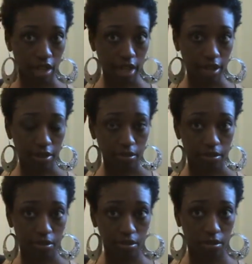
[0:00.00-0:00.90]
kind
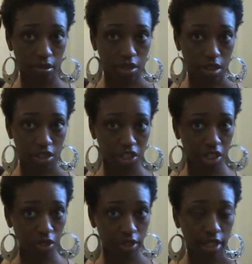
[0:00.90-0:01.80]
of
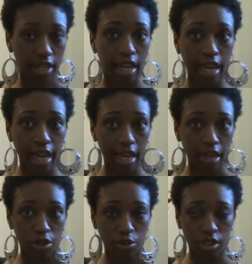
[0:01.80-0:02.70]
shingled it
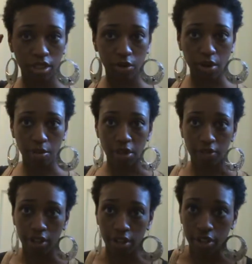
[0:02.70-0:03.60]
and twisted around my
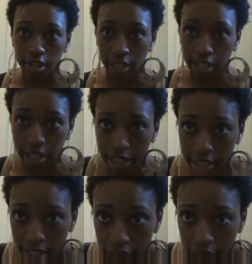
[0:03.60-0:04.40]
finger and this